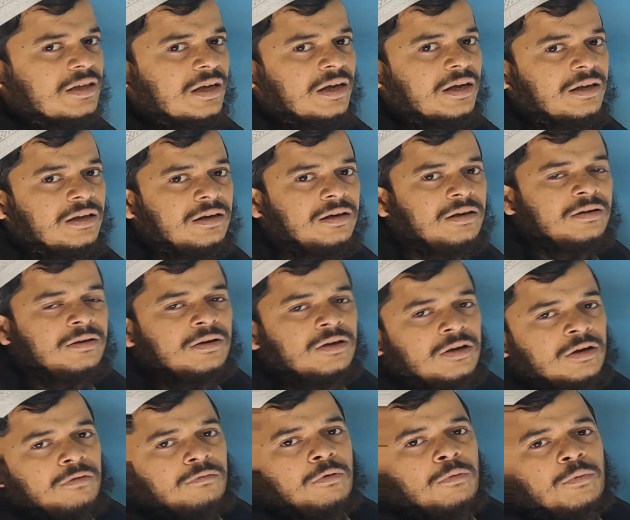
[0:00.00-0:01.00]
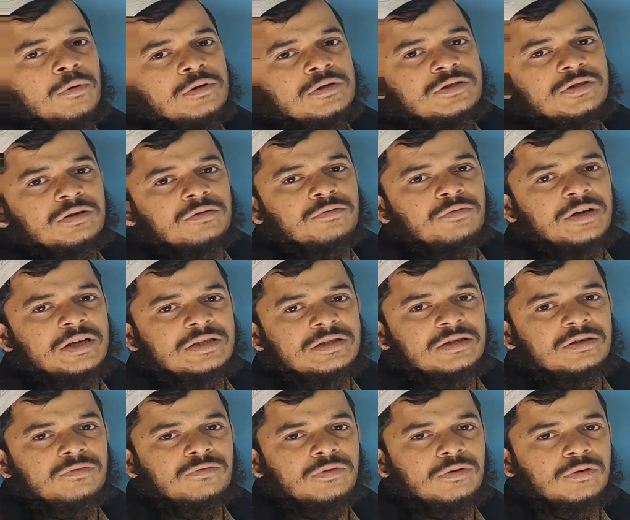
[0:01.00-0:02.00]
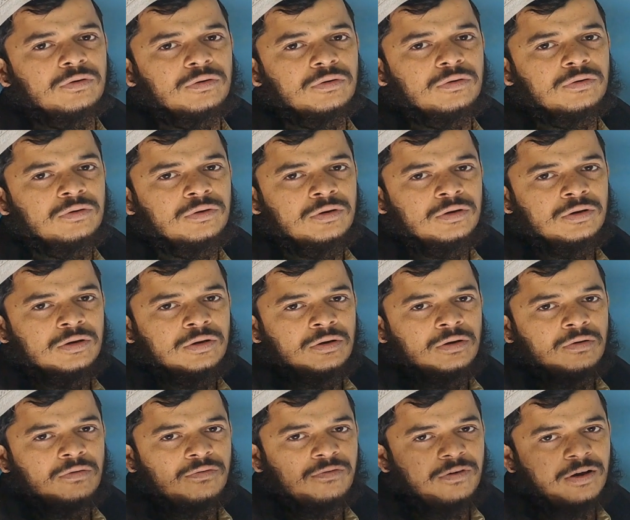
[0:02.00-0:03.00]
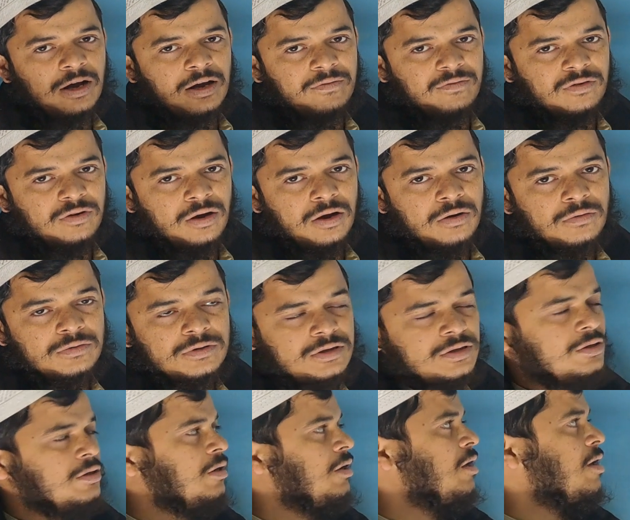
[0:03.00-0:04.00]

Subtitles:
sign, we will stretch it for 5 counts,